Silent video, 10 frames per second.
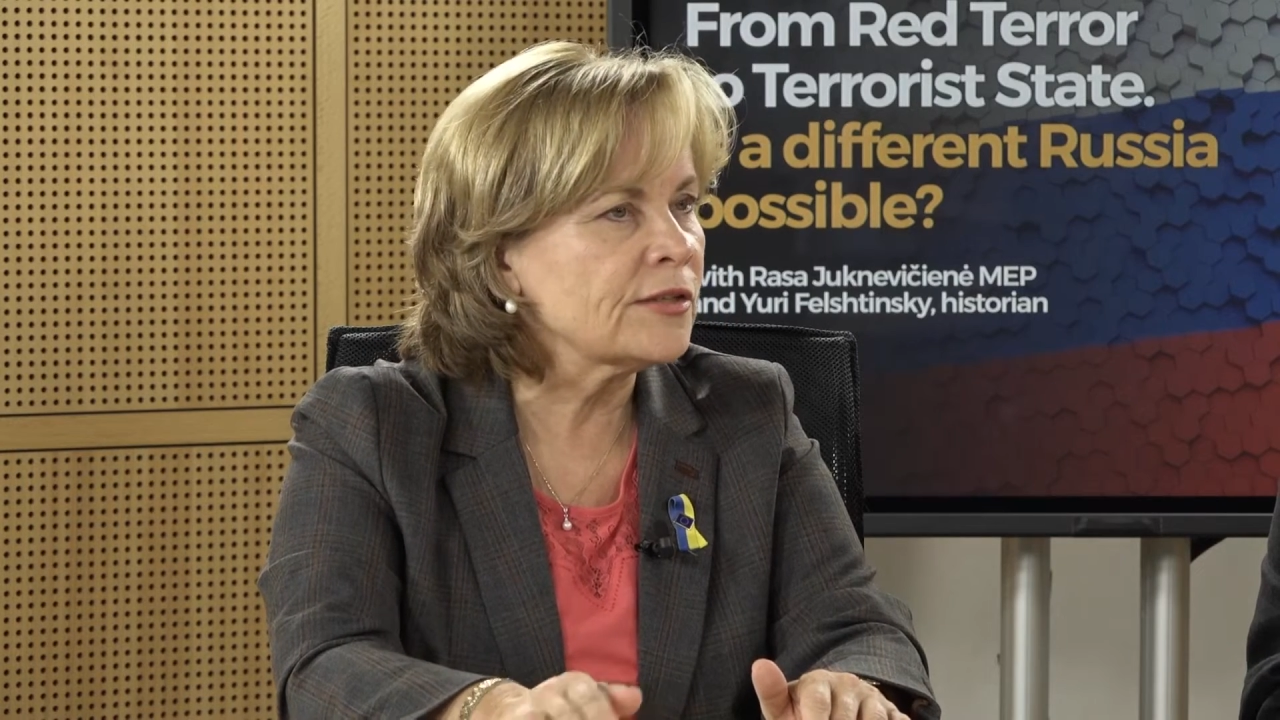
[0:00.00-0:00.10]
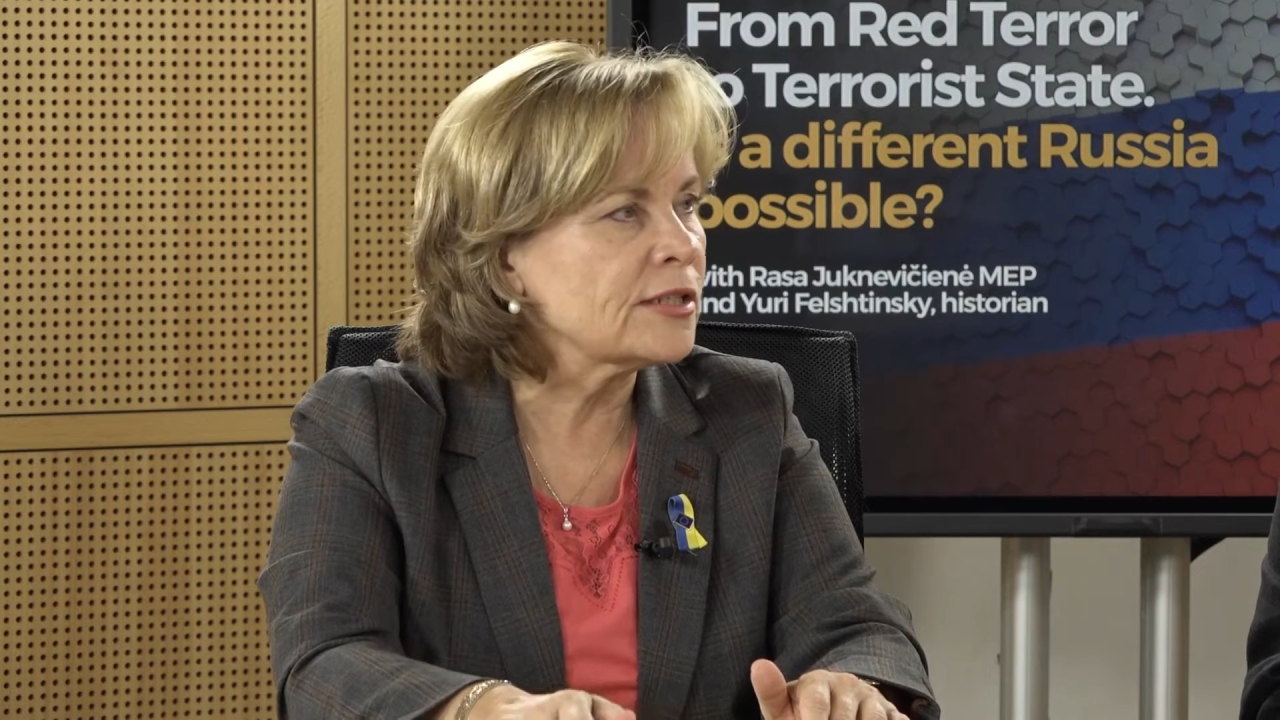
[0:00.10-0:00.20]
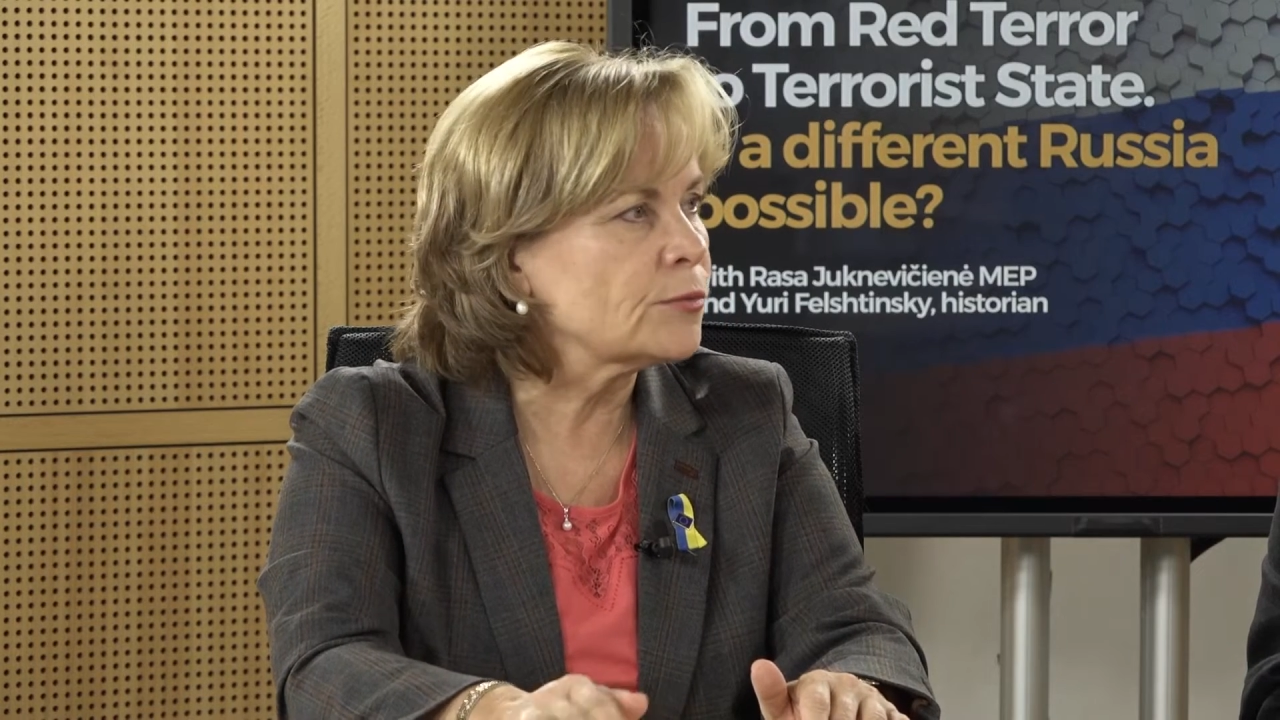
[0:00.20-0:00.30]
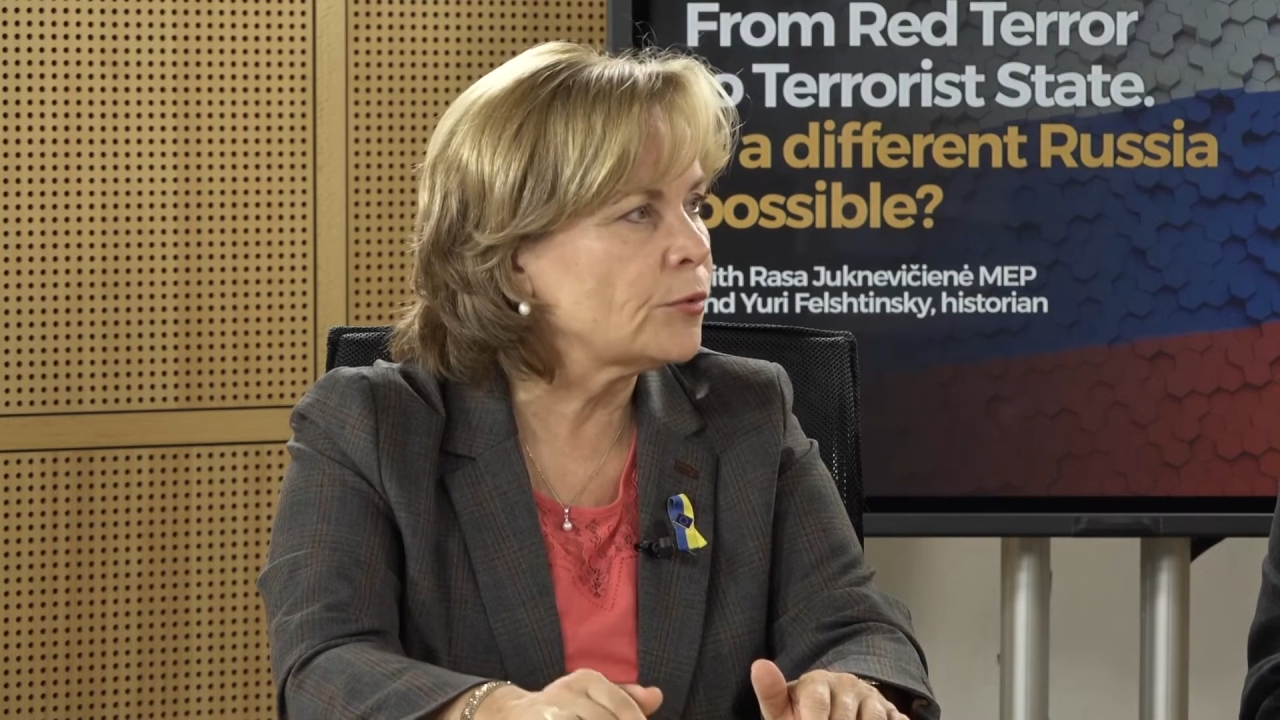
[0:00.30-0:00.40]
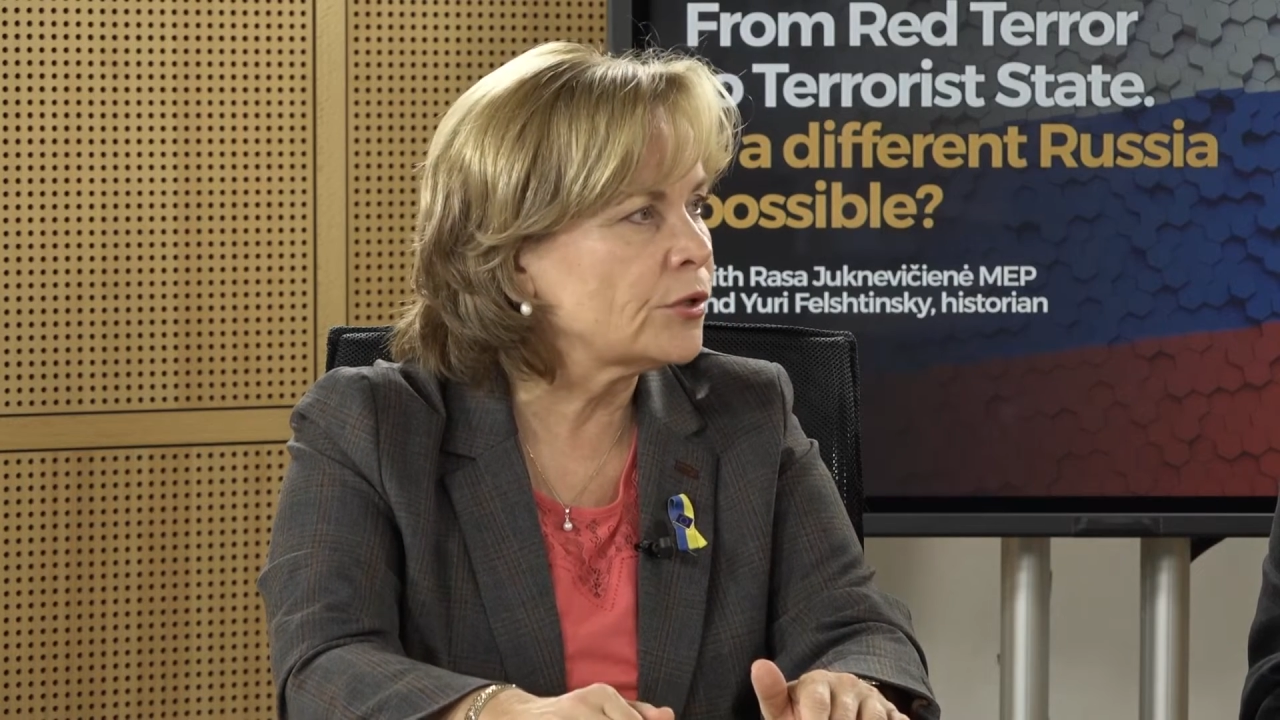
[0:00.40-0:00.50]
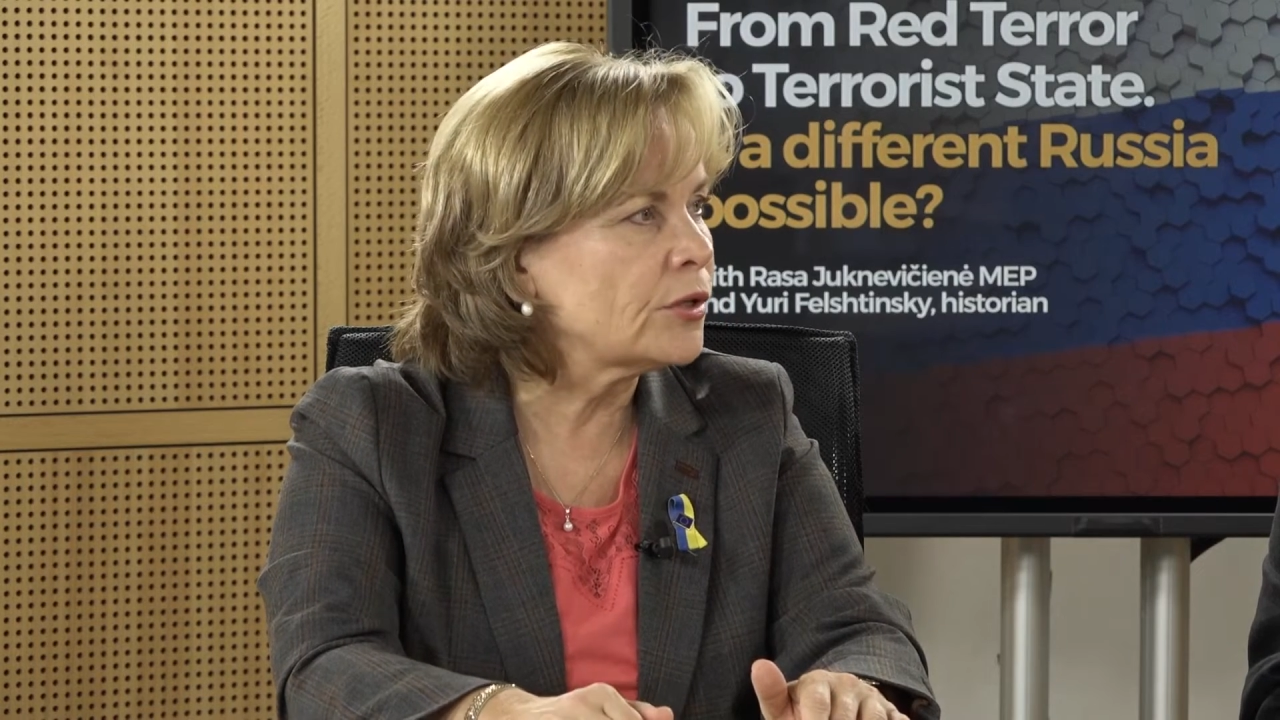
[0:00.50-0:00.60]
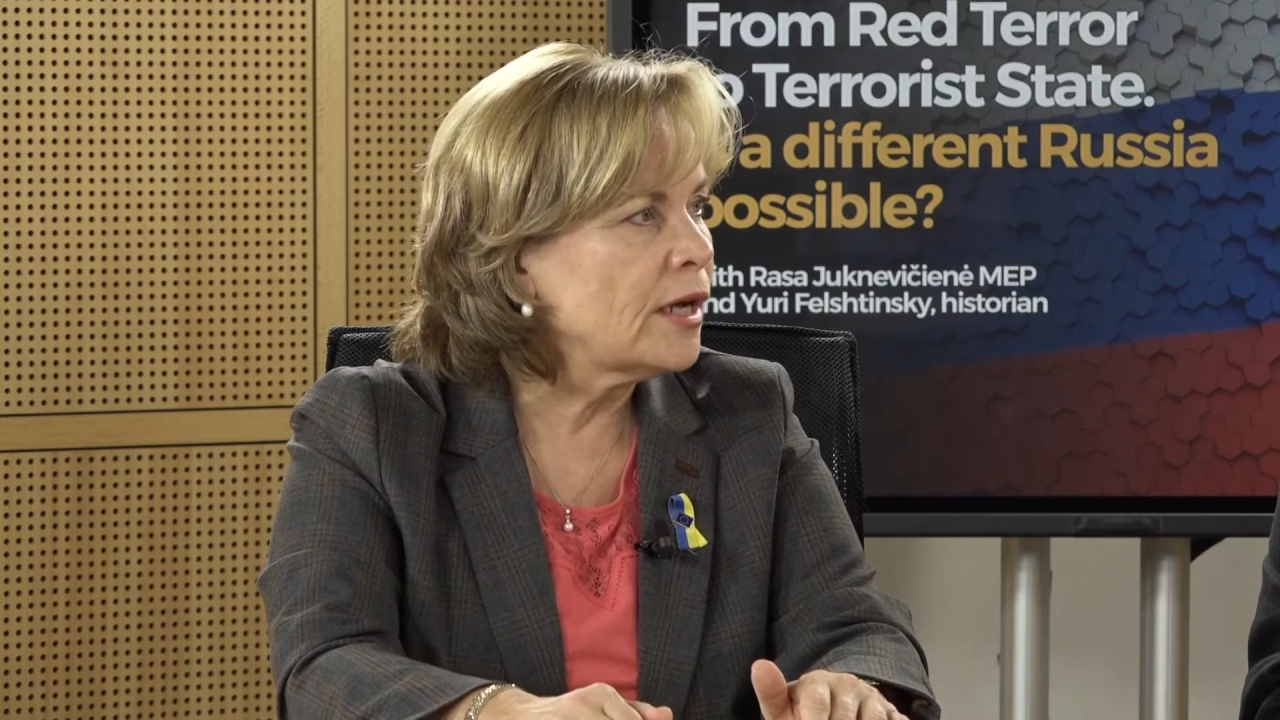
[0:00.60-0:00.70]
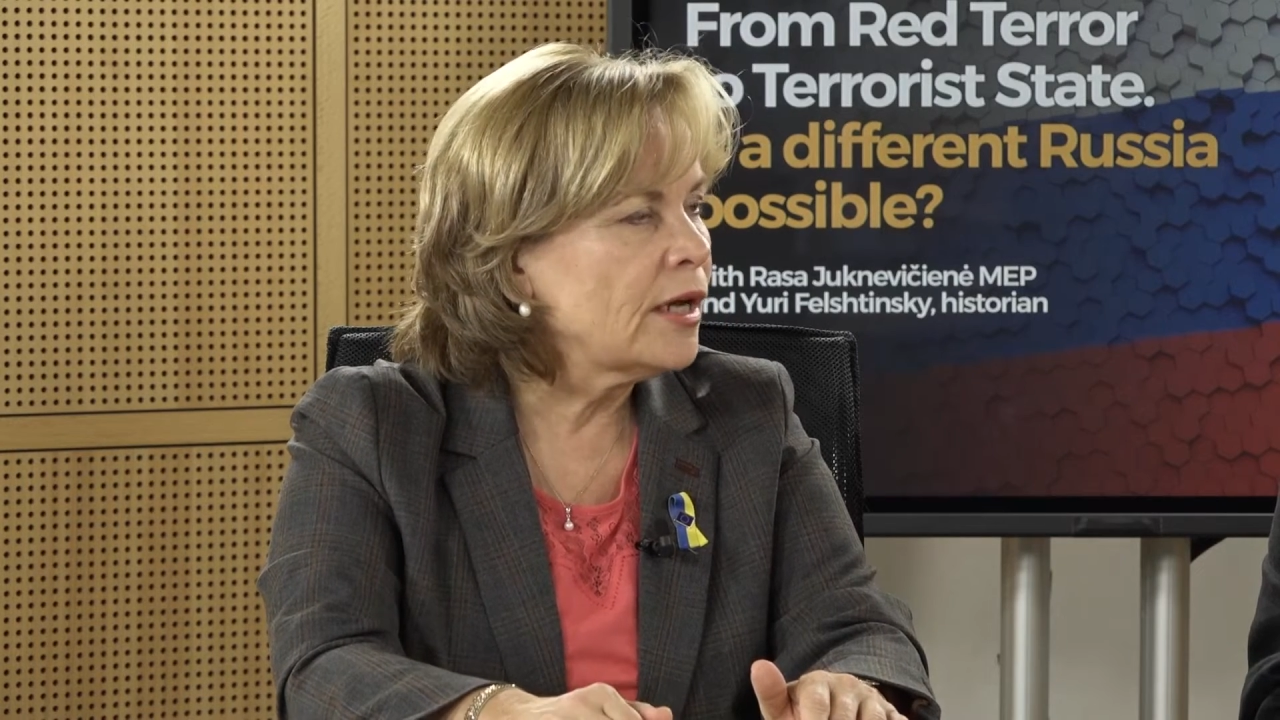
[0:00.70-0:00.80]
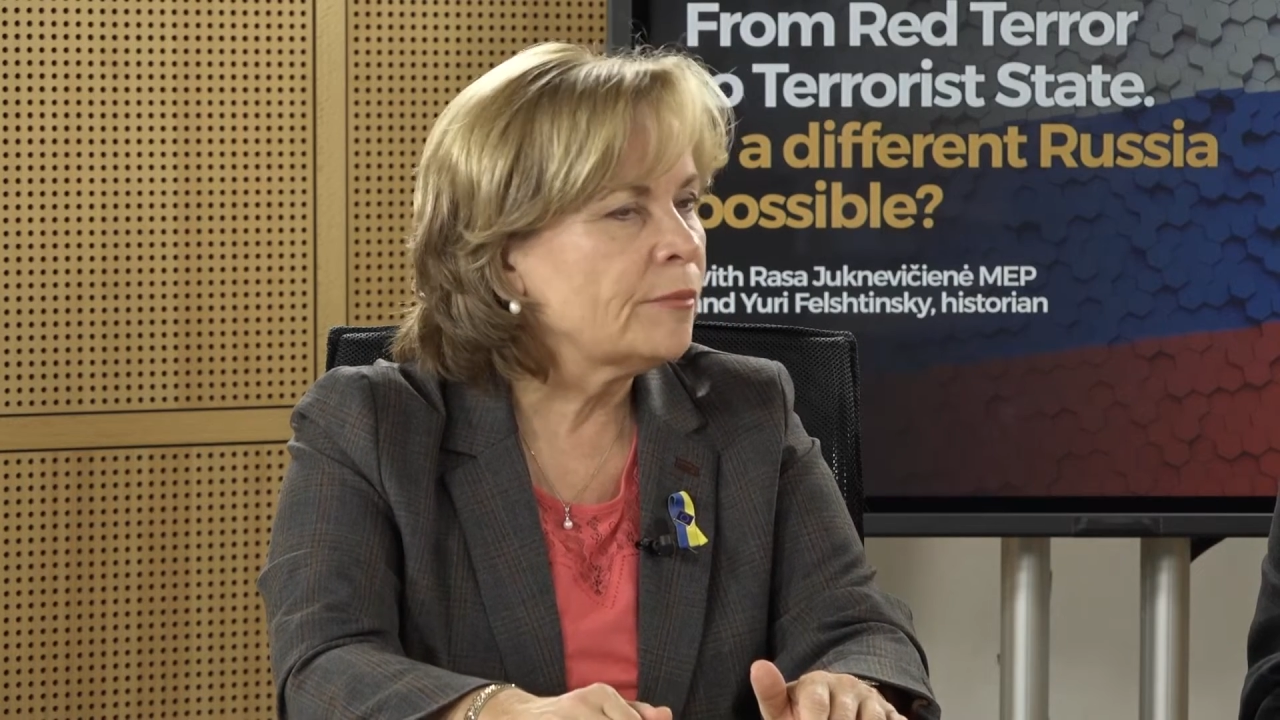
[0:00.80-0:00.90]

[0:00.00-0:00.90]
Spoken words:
this war,